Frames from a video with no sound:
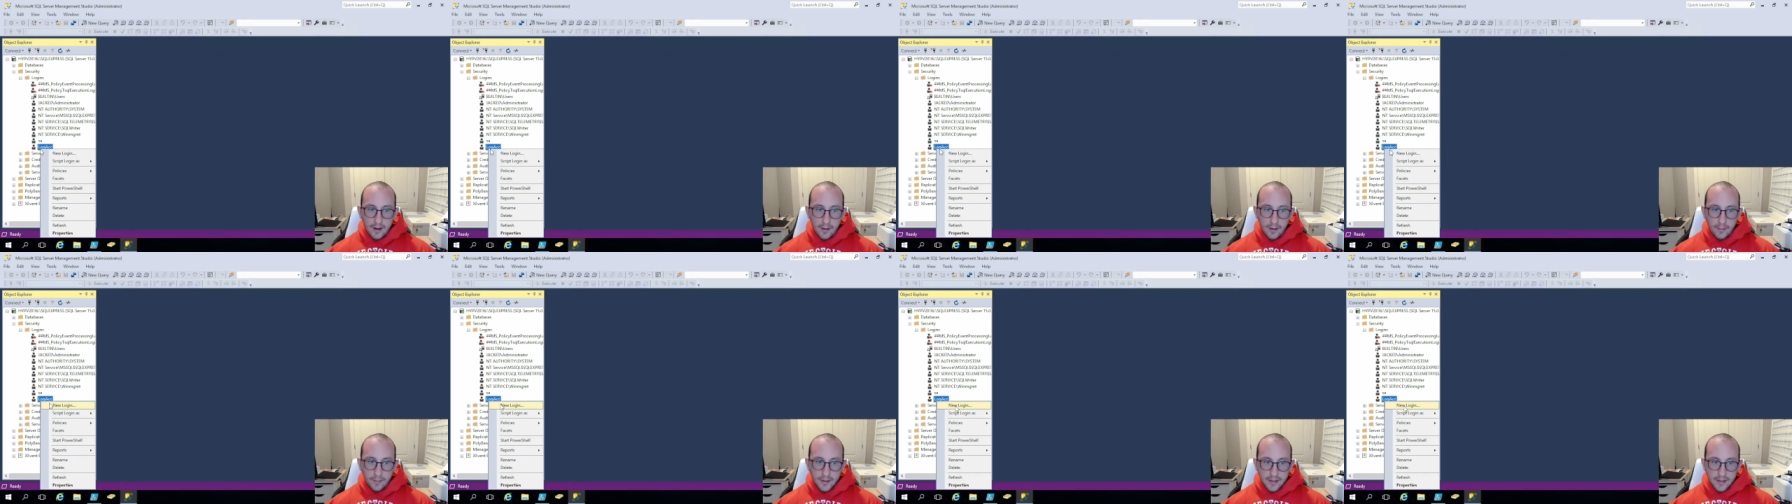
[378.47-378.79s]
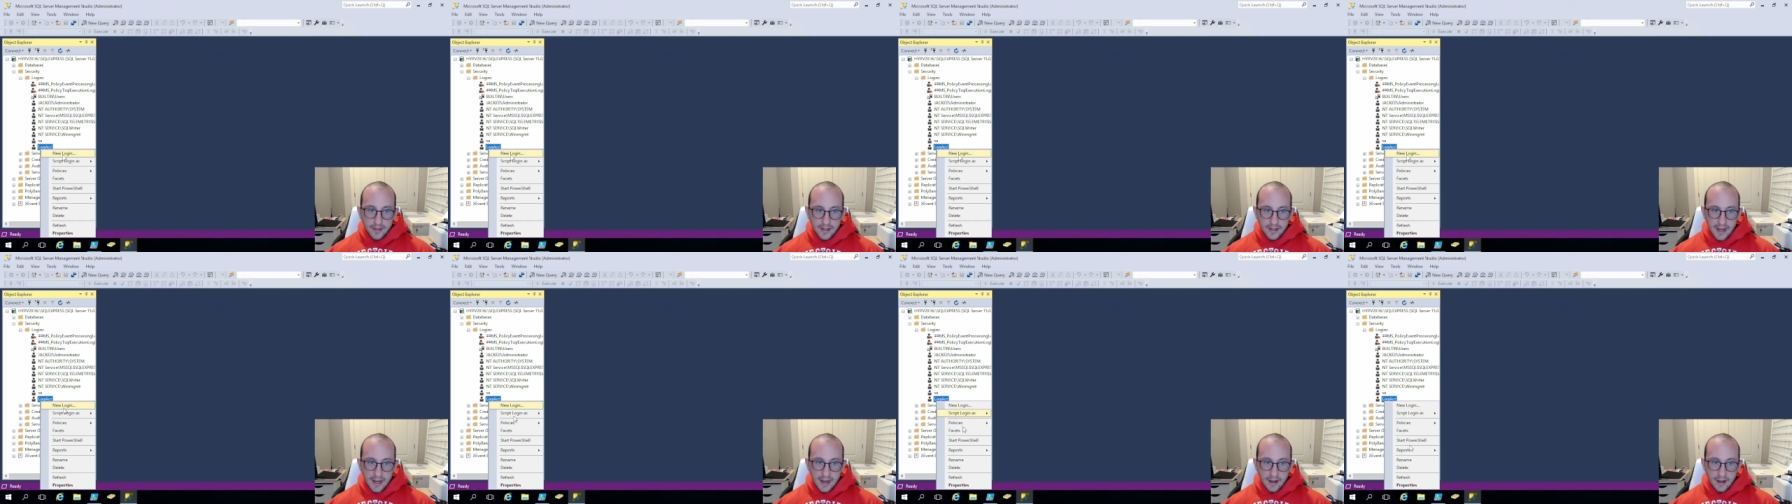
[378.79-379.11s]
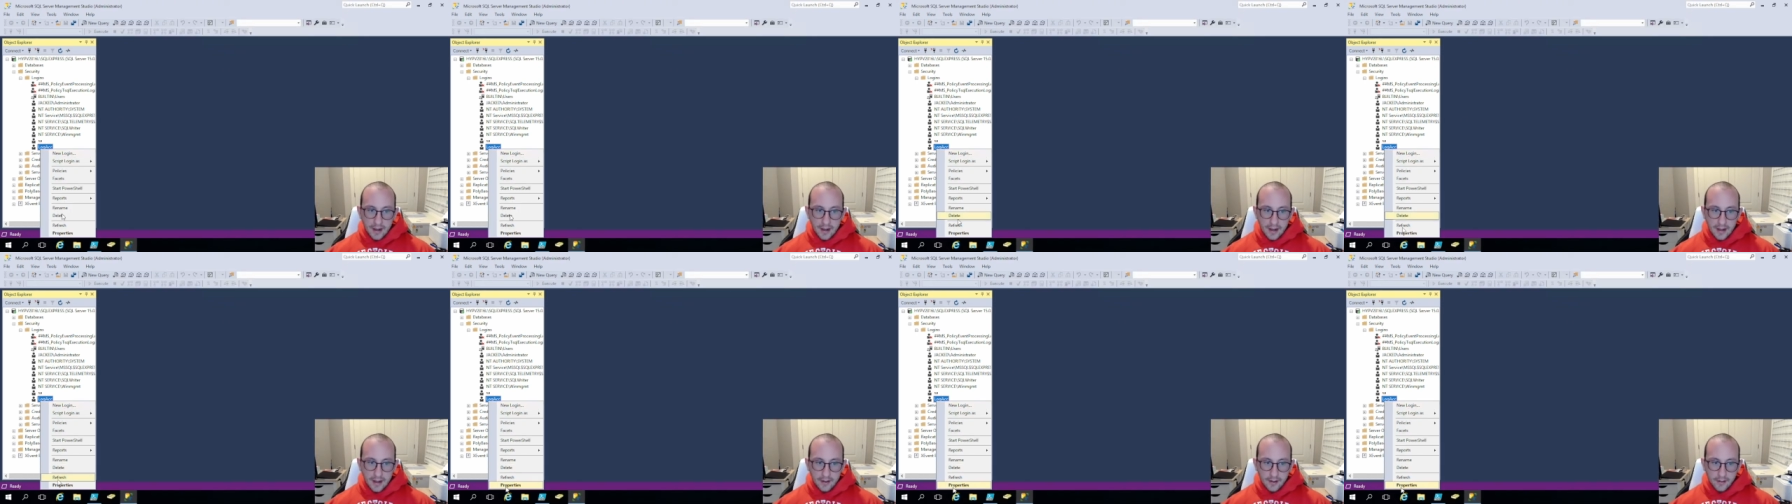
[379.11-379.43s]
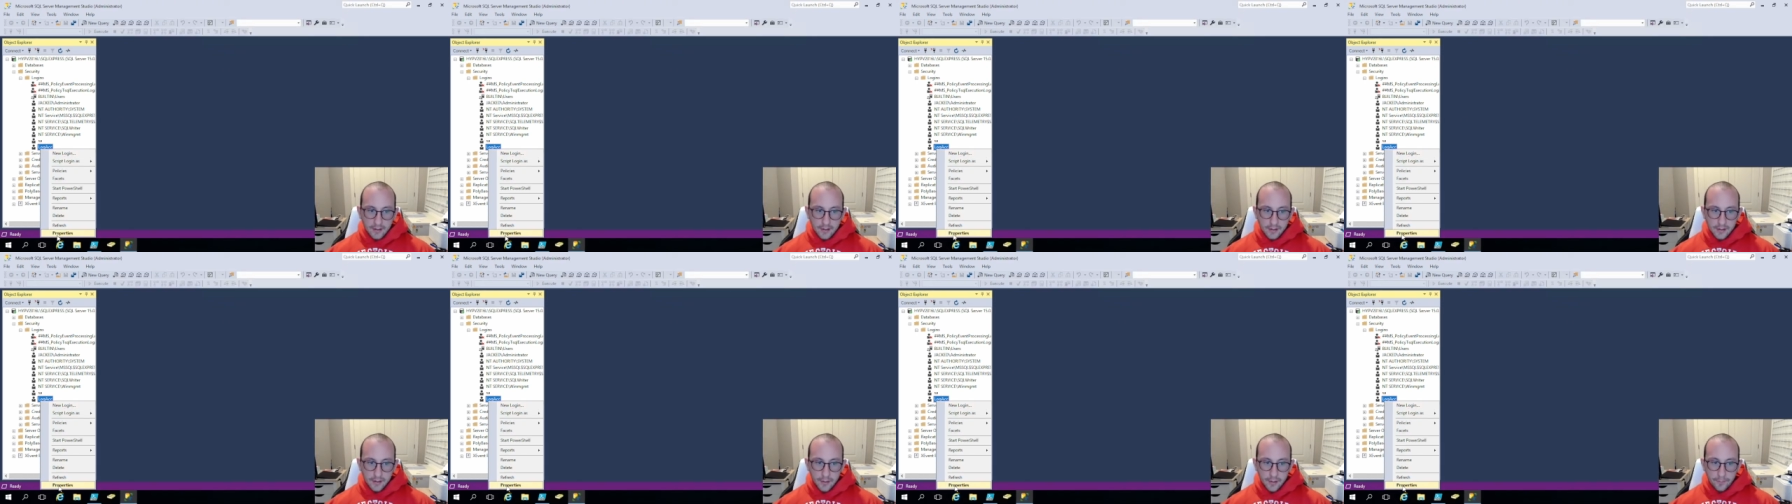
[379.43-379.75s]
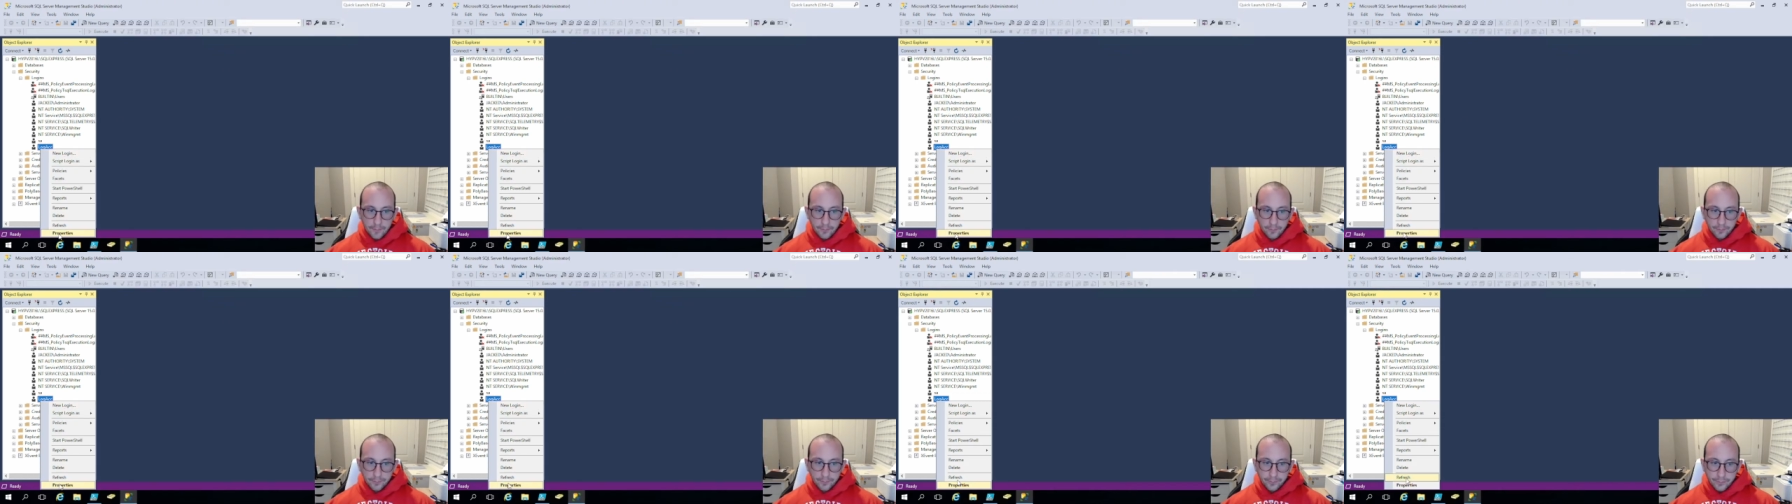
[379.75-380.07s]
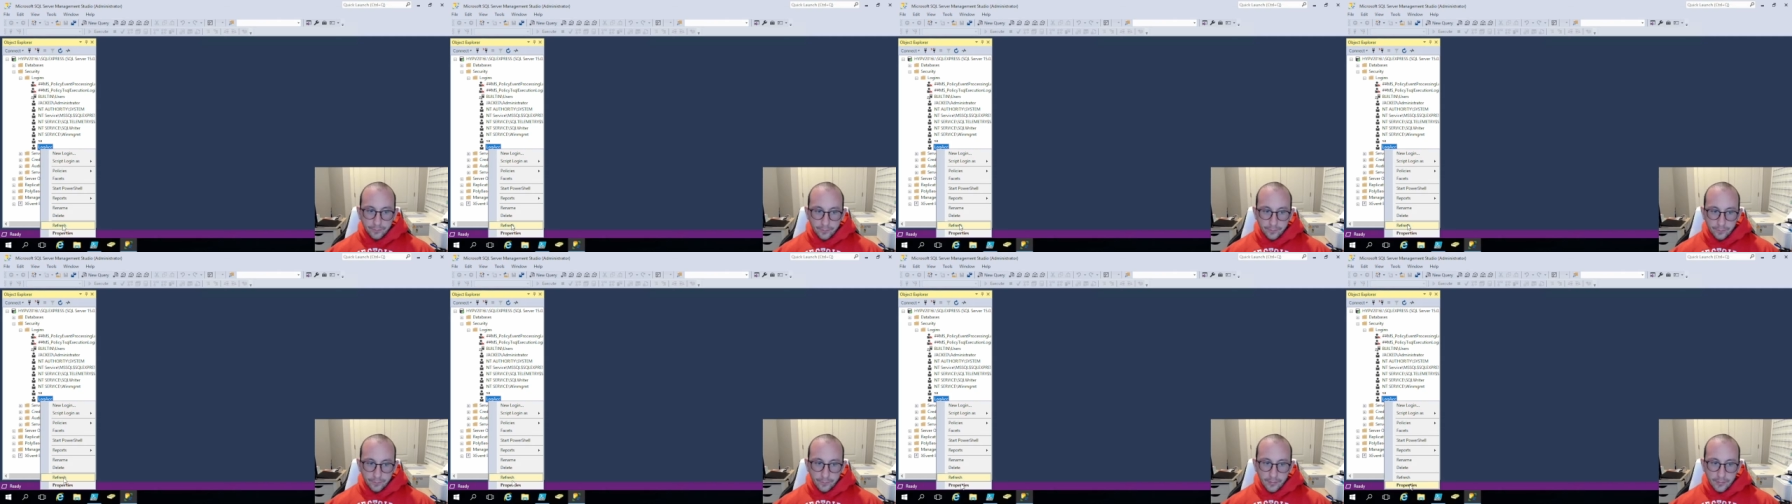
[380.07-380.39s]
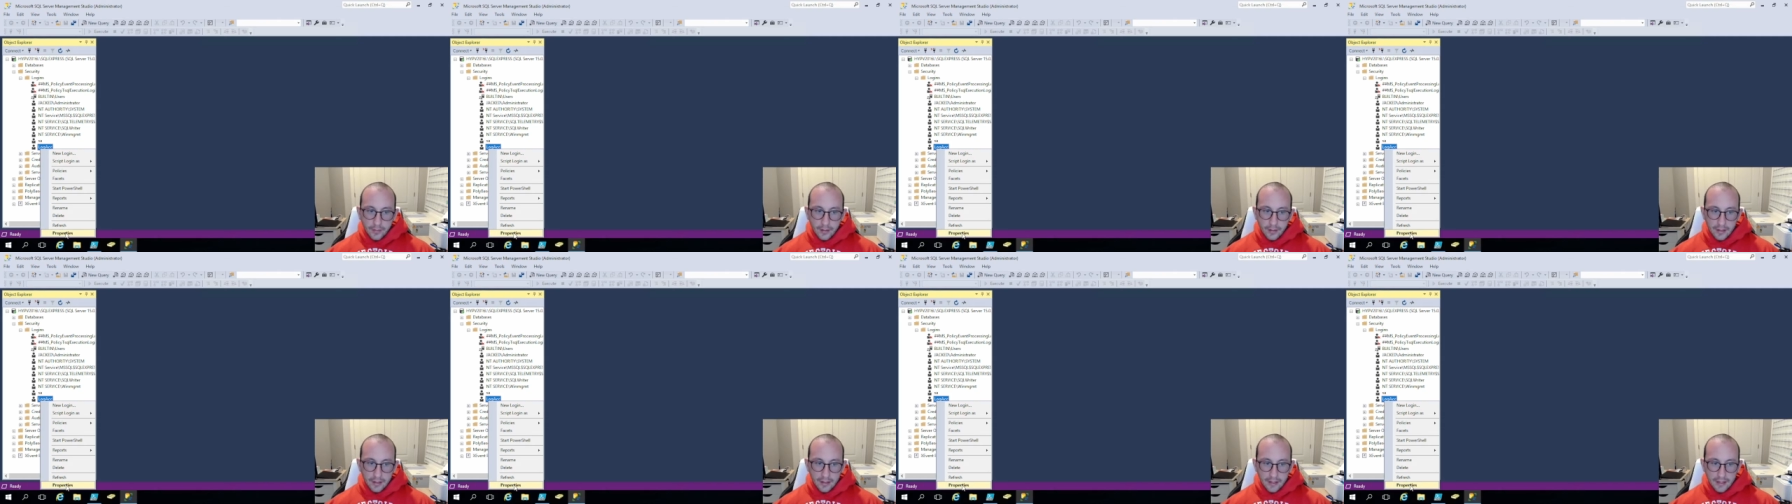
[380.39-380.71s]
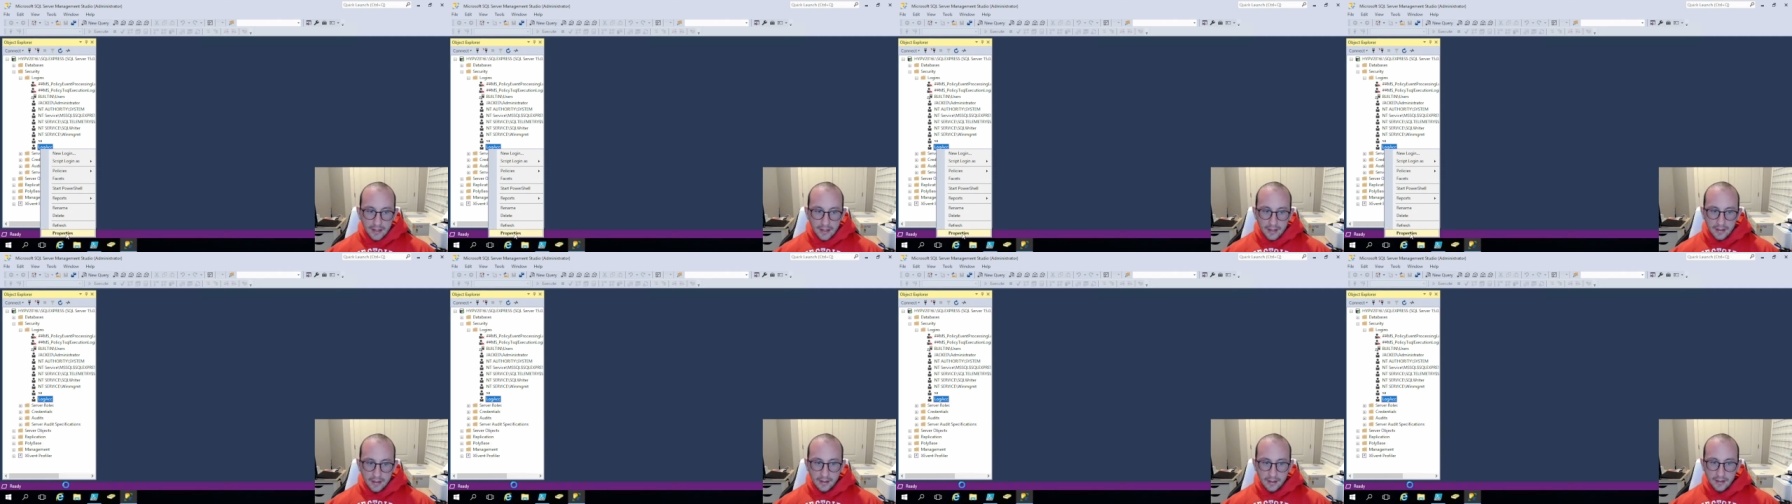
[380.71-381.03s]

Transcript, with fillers: mistake is in